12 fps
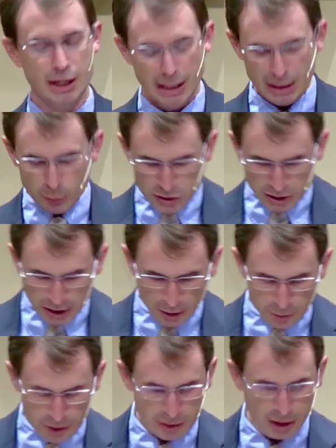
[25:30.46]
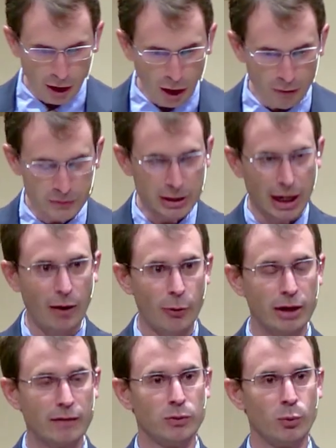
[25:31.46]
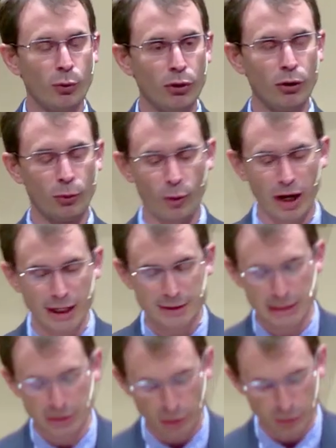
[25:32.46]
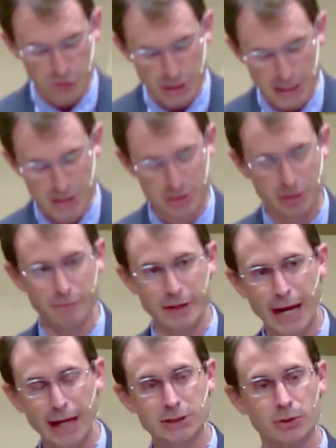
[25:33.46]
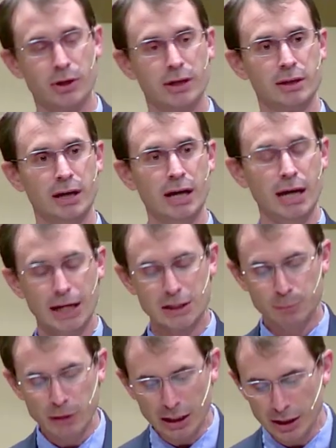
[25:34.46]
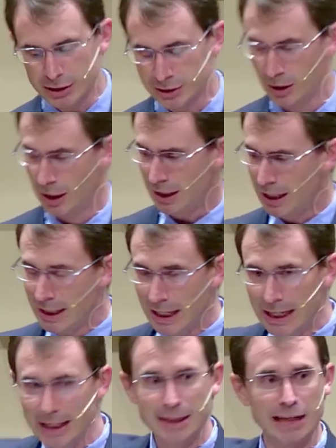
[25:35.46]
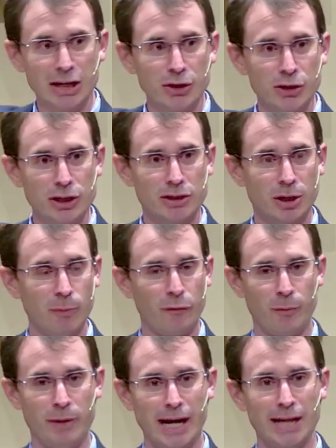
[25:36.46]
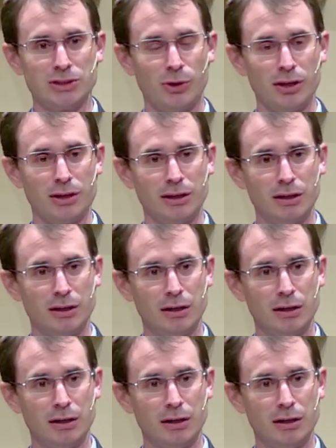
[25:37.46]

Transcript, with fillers: He was counted the offscouring of the world. Why is he called Jesus of Nazareth? It's because can anything good come from Nazareth?